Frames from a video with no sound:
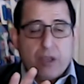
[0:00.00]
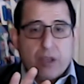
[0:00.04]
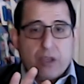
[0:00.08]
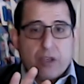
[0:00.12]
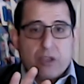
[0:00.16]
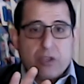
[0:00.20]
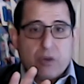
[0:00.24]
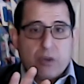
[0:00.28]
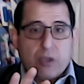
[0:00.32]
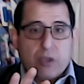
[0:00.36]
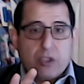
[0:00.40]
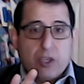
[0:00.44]

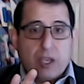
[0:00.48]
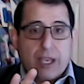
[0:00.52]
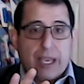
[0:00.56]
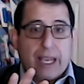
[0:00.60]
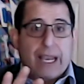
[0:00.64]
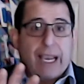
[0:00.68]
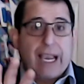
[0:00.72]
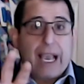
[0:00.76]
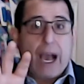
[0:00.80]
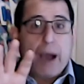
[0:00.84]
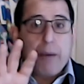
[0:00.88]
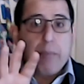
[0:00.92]
So it's
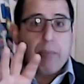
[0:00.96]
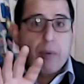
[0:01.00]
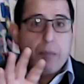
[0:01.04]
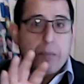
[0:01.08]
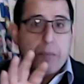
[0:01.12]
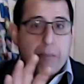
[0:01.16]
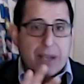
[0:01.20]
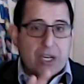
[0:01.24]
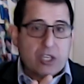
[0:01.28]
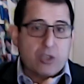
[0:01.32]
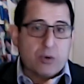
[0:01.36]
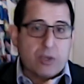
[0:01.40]

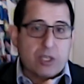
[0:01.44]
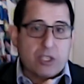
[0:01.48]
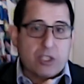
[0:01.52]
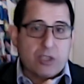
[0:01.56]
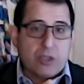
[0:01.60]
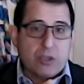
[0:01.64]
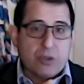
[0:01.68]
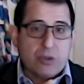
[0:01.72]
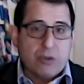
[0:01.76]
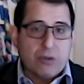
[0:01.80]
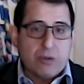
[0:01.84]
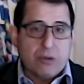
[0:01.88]
complementary
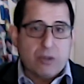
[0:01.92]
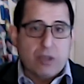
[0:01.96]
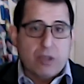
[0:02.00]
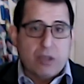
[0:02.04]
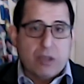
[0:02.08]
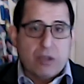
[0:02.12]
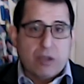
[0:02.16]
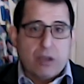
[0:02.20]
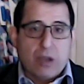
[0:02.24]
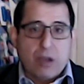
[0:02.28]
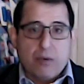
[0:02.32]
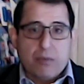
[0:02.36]
to
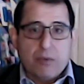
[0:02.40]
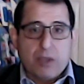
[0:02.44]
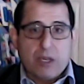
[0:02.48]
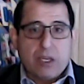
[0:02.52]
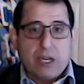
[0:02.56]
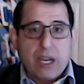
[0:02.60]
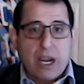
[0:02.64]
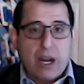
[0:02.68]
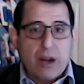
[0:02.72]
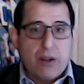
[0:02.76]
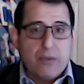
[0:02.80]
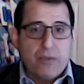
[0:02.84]
the
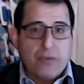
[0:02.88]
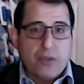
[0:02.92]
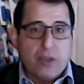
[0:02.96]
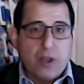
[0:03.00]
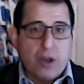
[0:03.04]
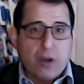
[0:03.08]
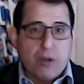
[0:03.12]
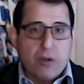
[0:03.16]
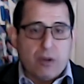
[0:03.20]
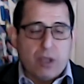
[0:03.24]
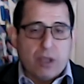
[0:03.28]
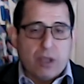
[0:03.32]
data
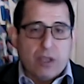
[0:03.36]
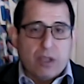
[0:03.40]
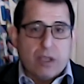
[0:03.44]
flow.